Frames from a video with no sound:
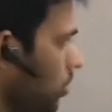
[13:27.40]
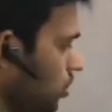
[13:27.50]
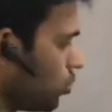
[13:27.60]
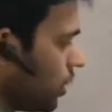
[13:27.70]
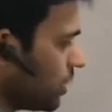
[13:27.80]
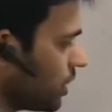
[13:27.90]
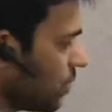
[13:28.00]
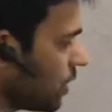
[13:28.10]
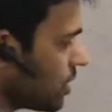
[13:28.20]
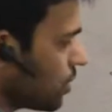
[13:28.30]
So what is
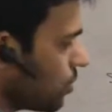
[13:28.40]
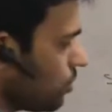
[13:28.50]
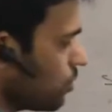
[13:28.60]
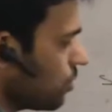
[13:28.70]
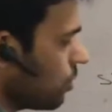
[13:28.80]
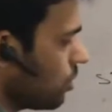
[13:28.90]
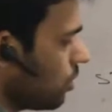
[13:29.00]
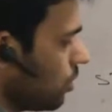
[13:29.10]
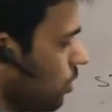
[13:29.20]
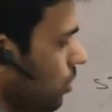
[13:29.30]
equation 2?
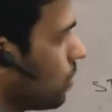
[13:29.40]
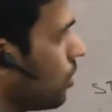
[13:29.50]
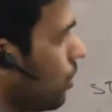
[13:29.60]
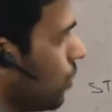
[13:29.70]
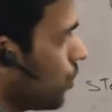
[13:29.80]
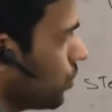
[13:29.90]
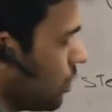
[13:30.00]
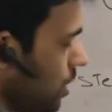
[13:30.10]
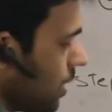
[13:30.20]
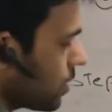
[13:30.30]
Root
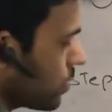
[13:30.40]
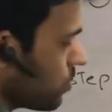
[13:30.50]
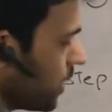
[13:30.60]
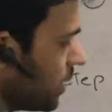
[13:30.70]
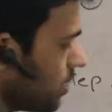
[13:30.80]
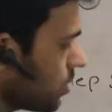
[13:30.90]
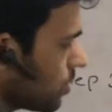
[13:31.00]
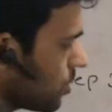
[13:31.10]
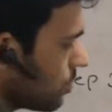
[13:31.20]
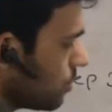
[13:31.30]
3x
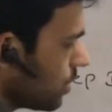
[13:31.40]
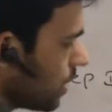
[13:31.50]
minus root